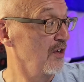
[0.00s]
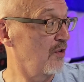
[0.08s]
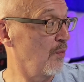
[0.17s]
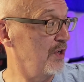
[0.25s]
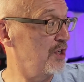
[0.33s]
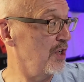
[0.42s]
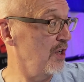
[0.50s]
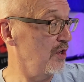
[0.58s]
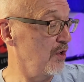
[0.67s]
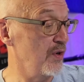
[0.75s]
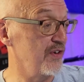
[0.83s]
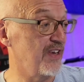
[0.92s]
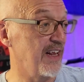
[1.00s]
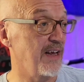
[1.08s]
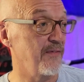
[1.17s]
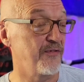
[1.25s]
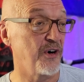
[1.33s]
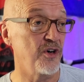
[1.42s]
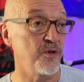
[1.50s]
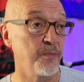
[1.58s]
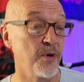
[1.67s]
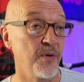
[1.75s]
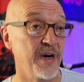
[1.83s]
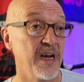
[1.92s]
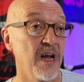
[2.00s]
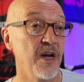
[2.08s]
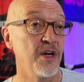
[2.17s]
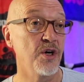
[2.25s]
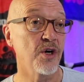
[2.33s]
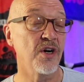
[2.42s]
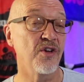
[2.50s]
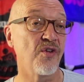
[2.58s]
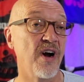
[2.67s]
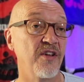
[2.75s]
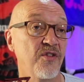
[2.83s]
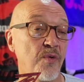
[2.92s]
So what you're gonna do is on that first buoy, you're gonna try to